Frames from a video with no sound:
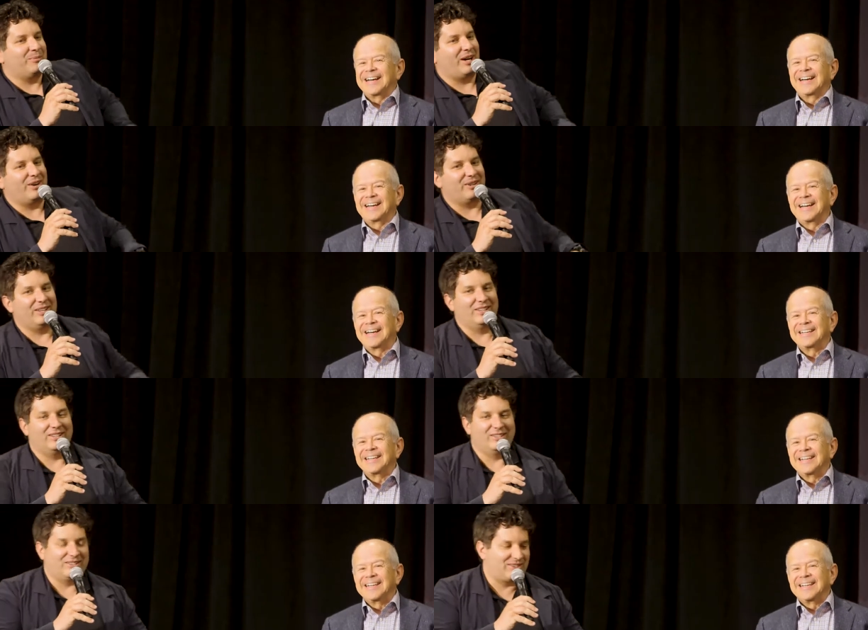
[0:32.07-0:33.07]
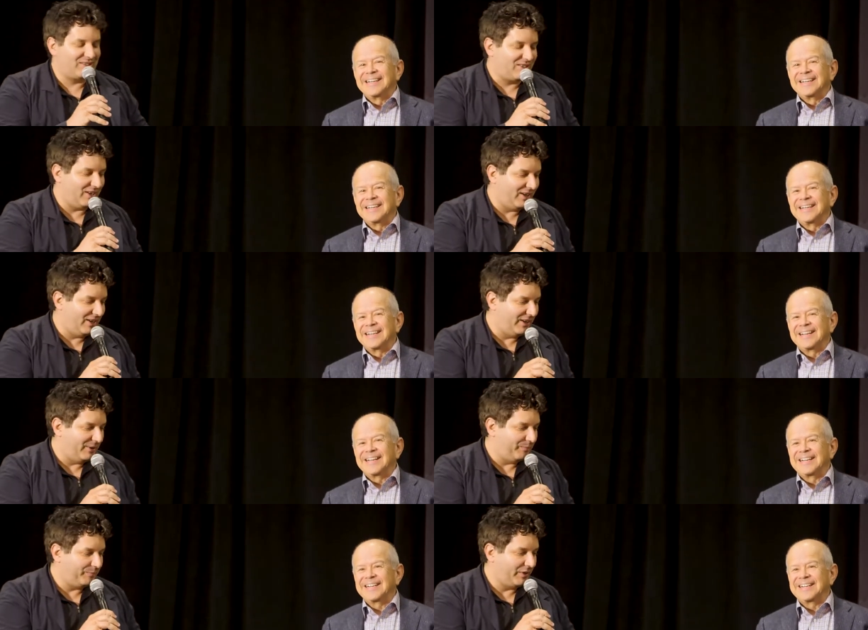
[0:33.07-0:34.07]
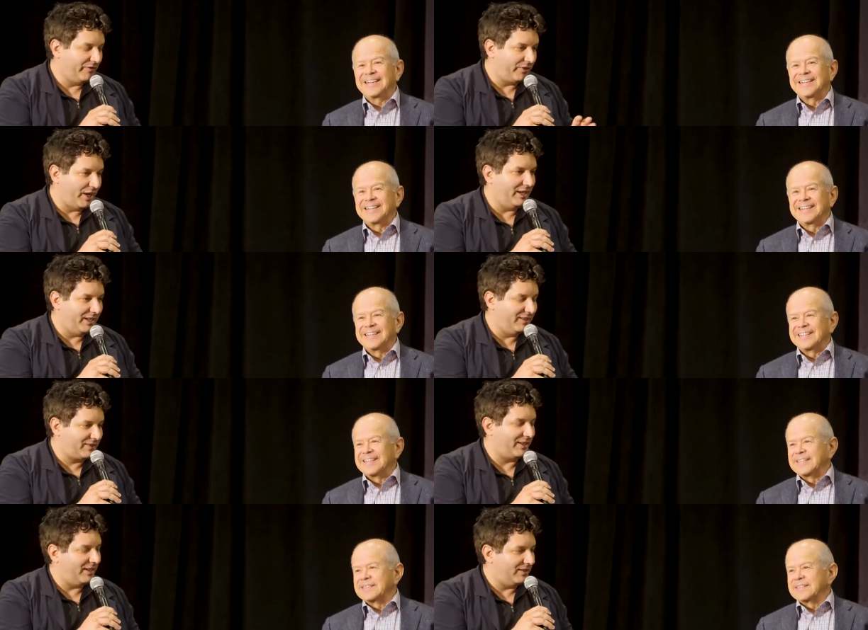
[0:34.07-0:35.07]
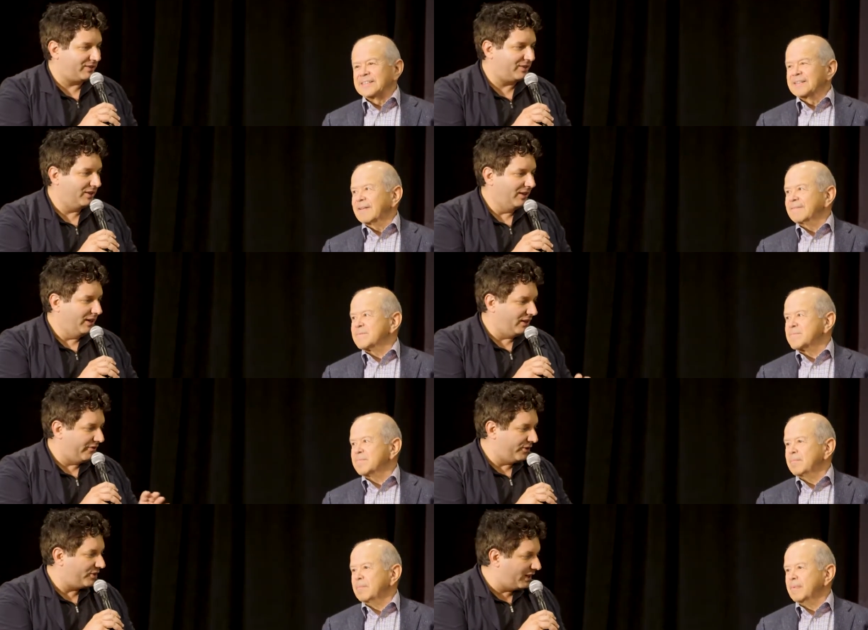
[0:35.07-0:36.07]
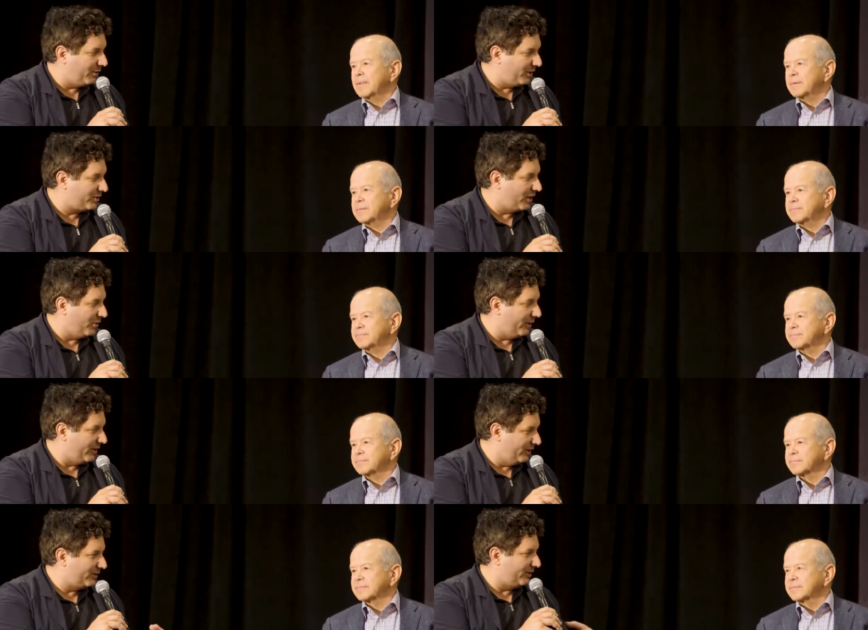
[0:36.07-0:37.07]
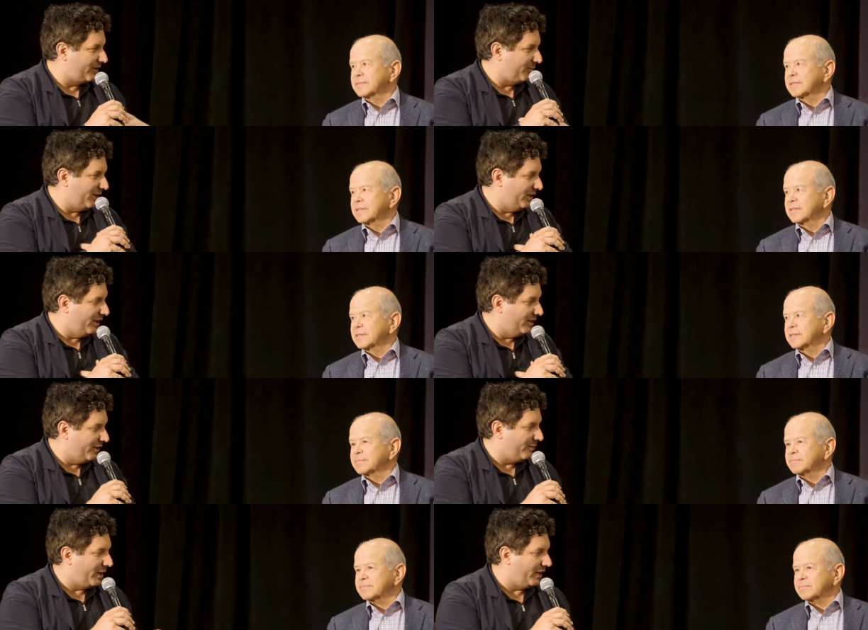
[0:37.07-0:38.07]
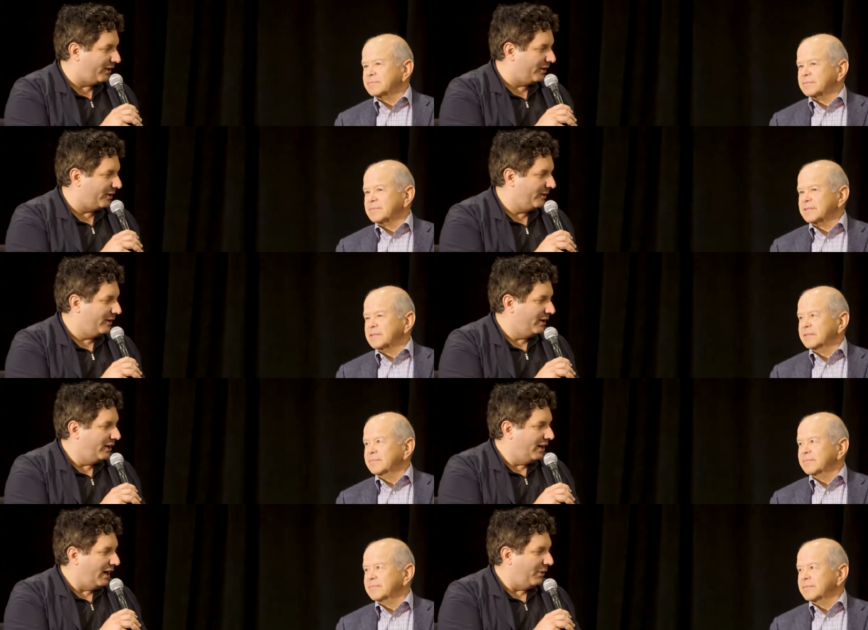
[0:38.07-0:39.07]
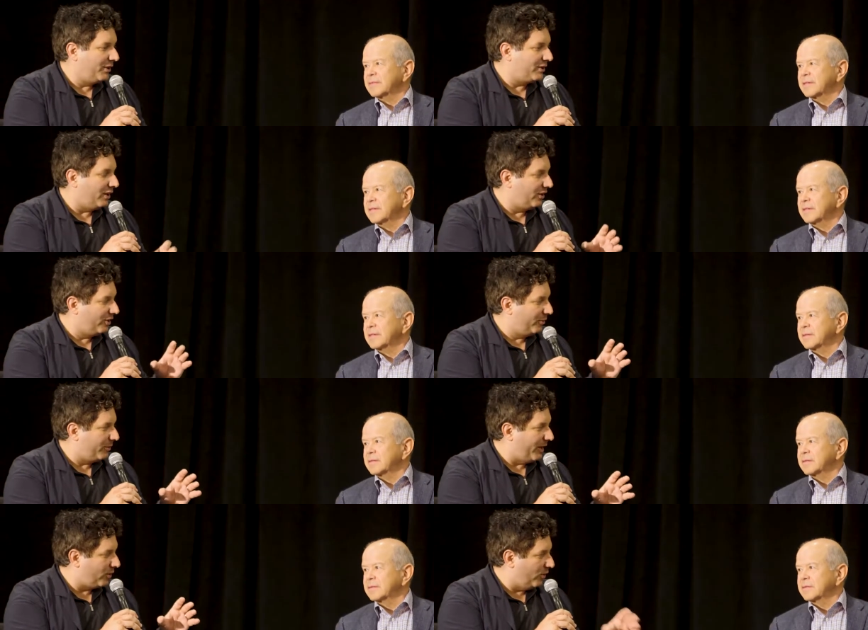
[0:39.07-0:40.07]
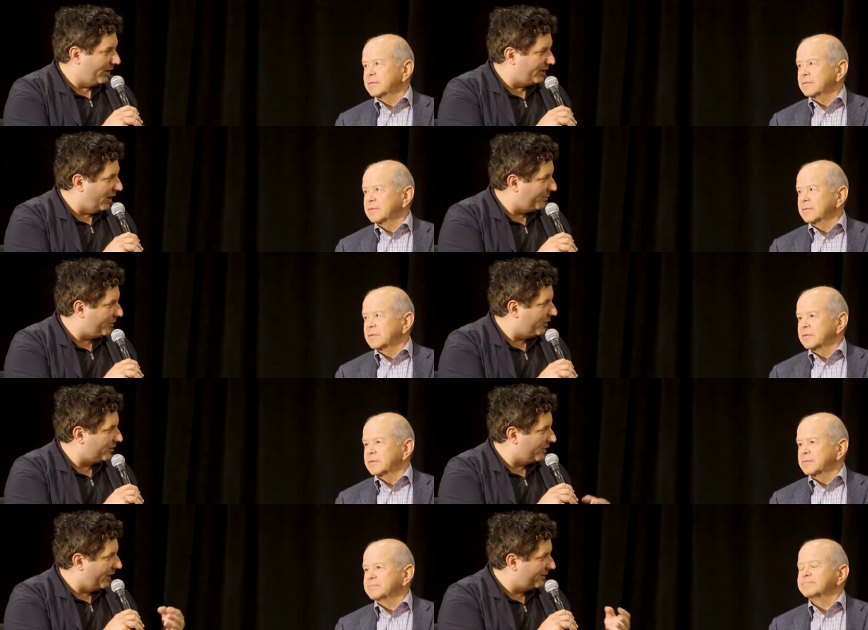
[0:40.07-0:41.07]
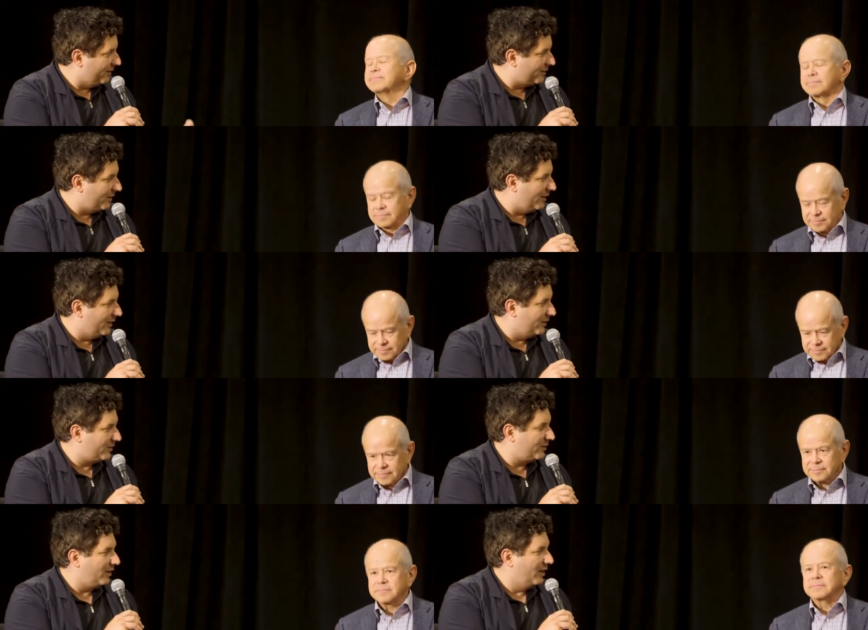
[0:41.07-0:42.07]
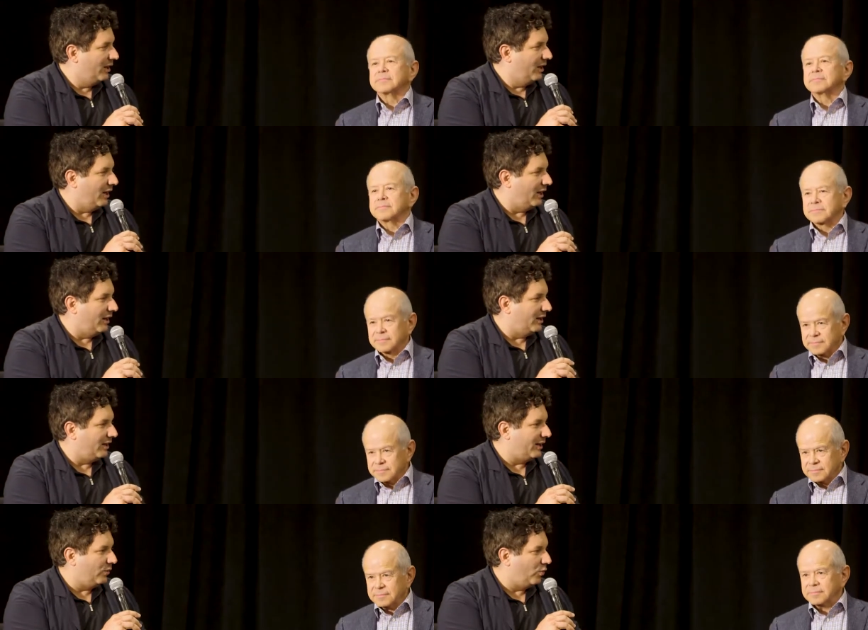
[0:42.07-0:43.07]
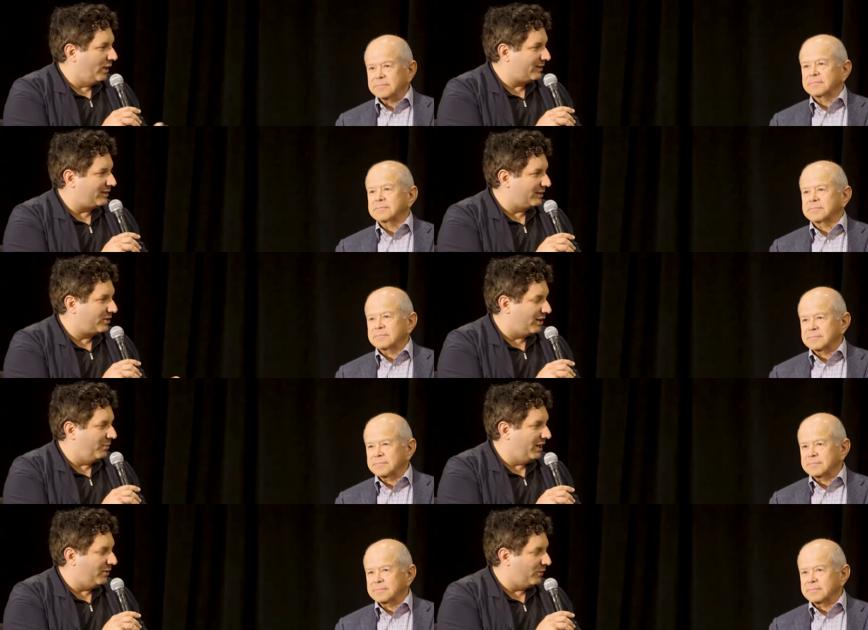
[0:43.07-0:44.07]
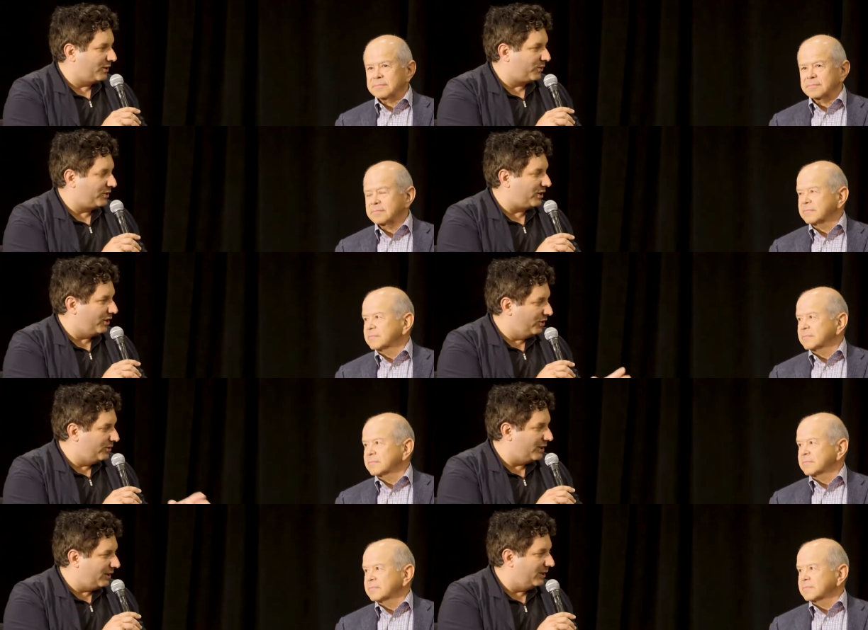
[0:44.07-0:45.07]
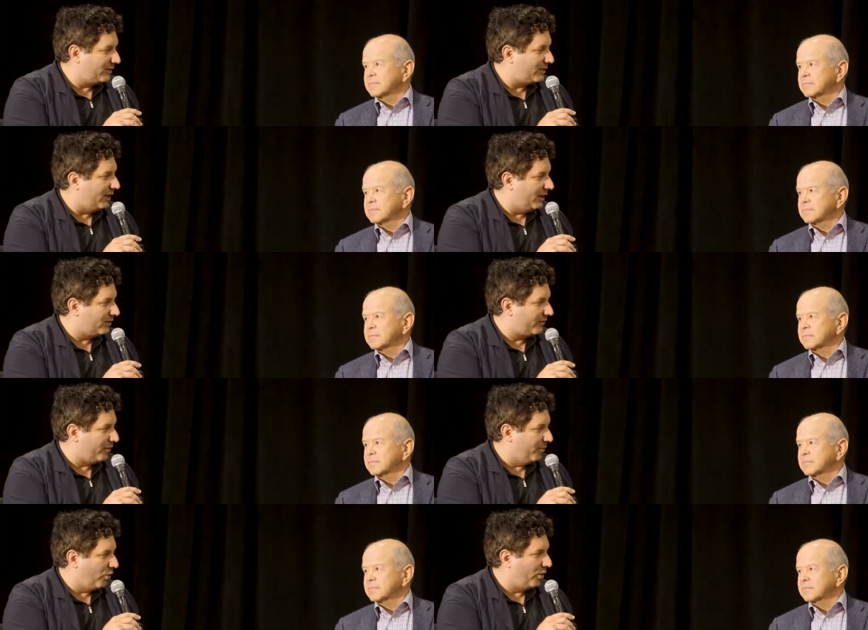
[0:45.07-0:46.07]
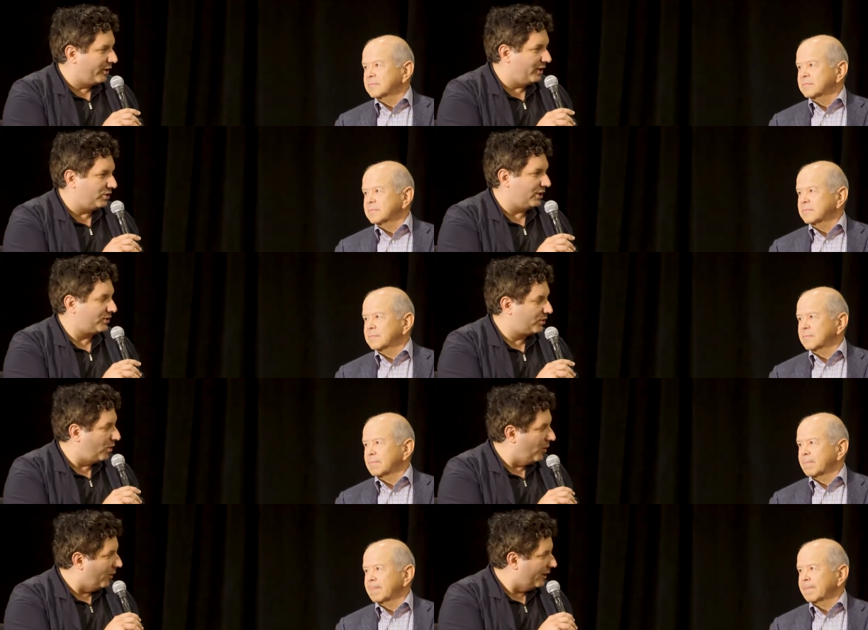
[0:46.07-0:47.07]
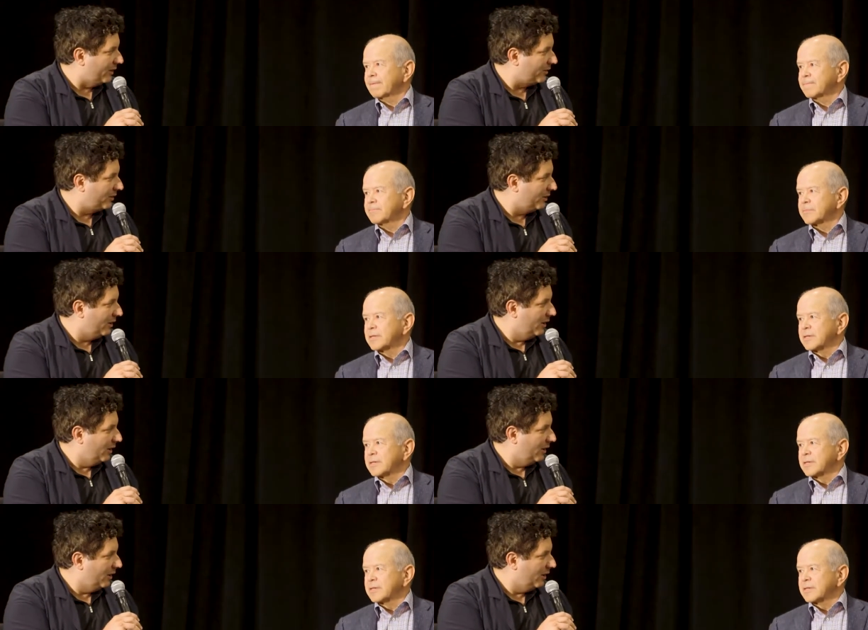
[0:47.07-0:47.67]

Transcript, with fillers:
Speaker 1: about is um, flight in cities. And the first thing I want to start with, and this is something near and dear to my heart, I want to talk a little bit about quadcopters, licenses, uh, and what it's going to mean once we start using these things for more than just toys.